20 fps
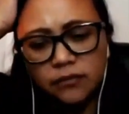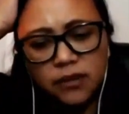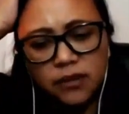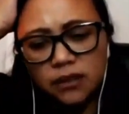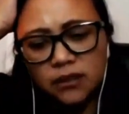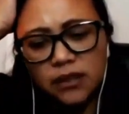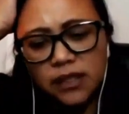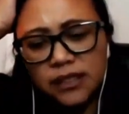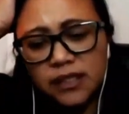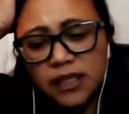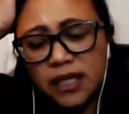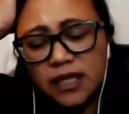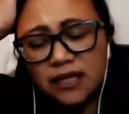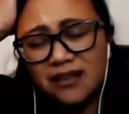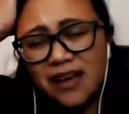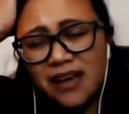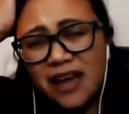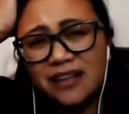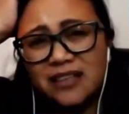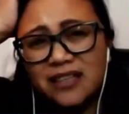
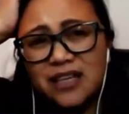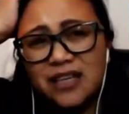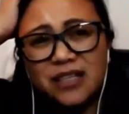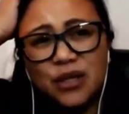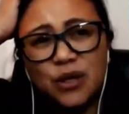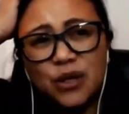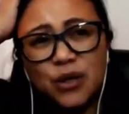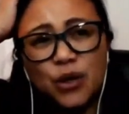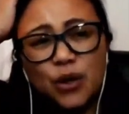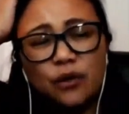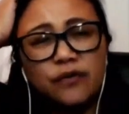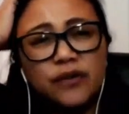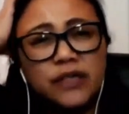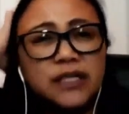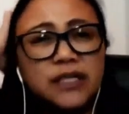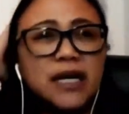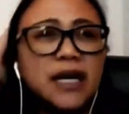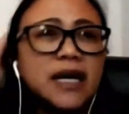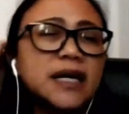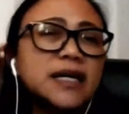8 years ago you
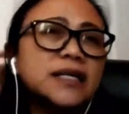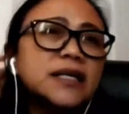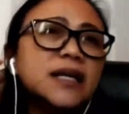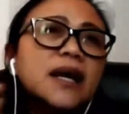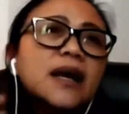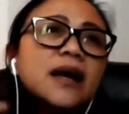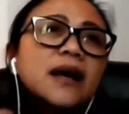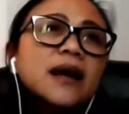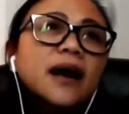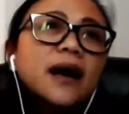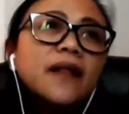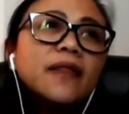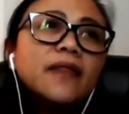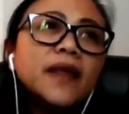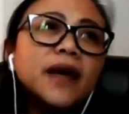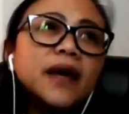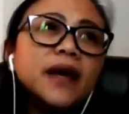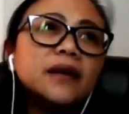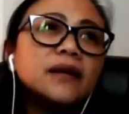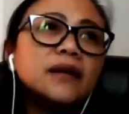overstayed, and
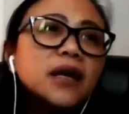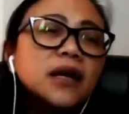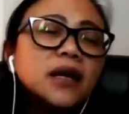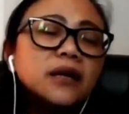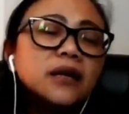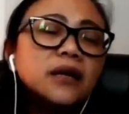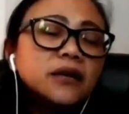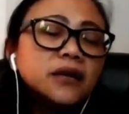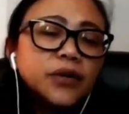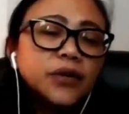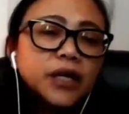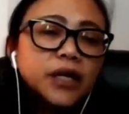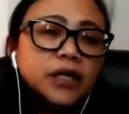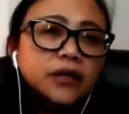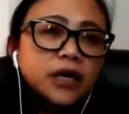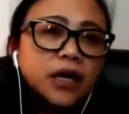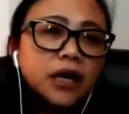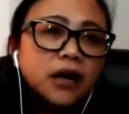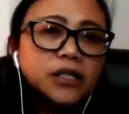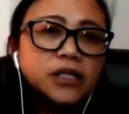then, you know,
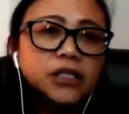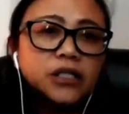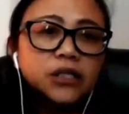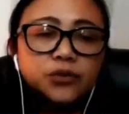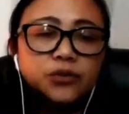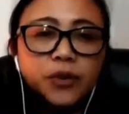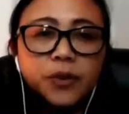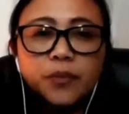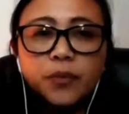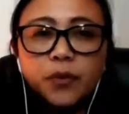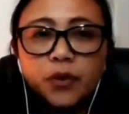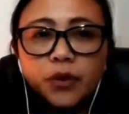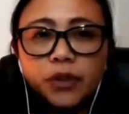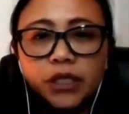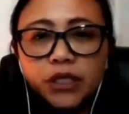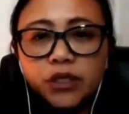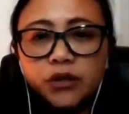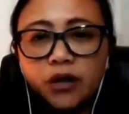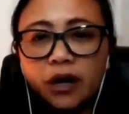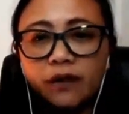they asked you to report
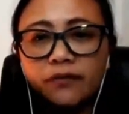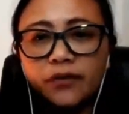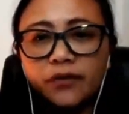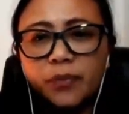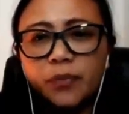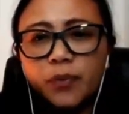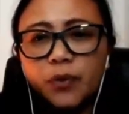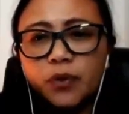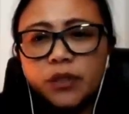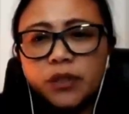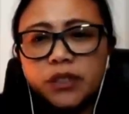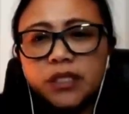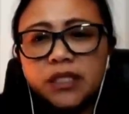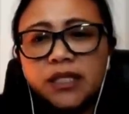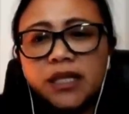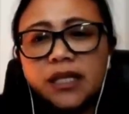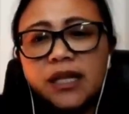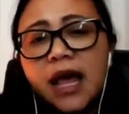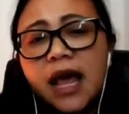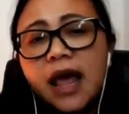and you haven't reported.
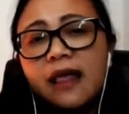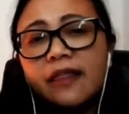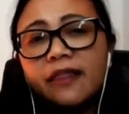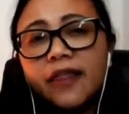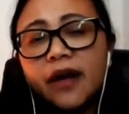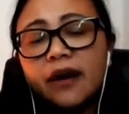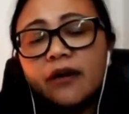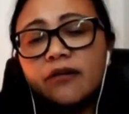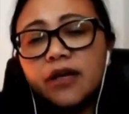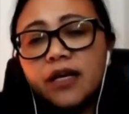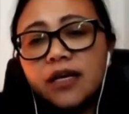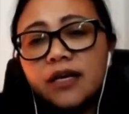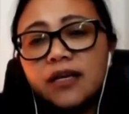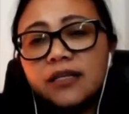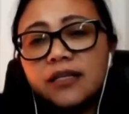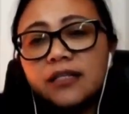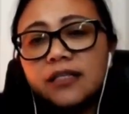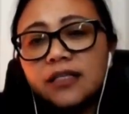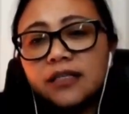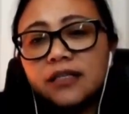Then there
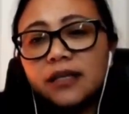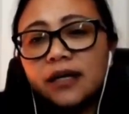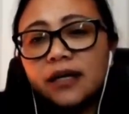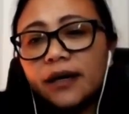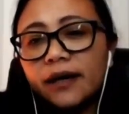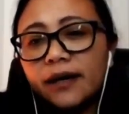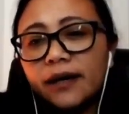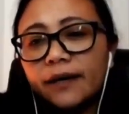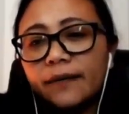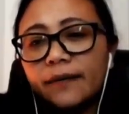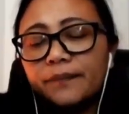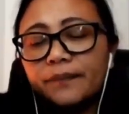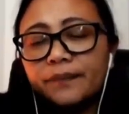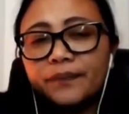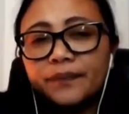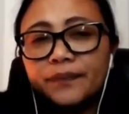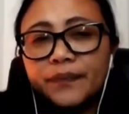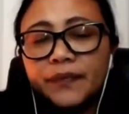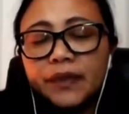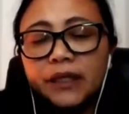is
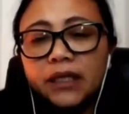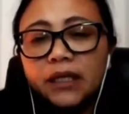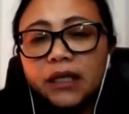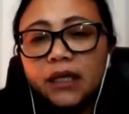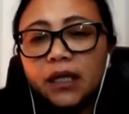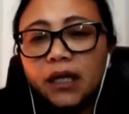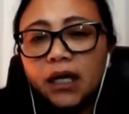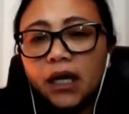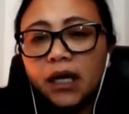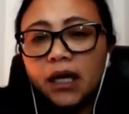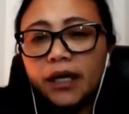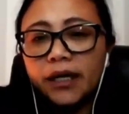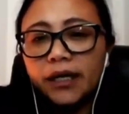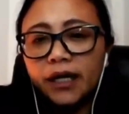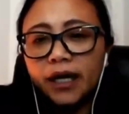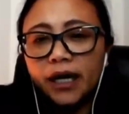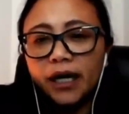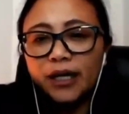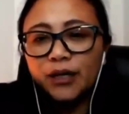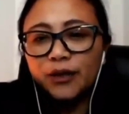hi
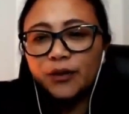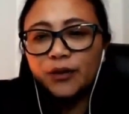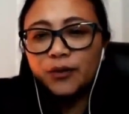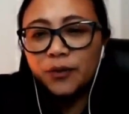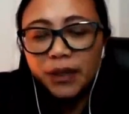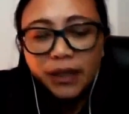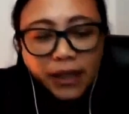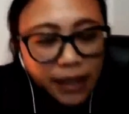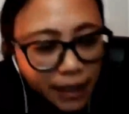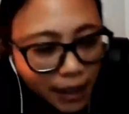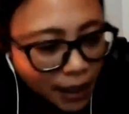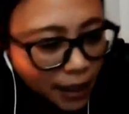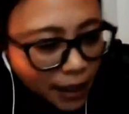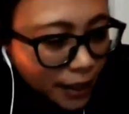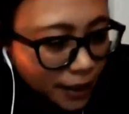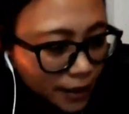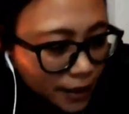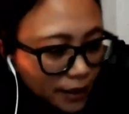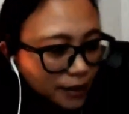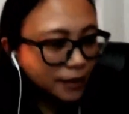Louis,
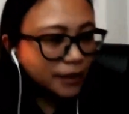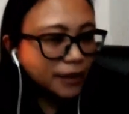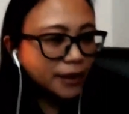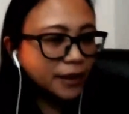hi.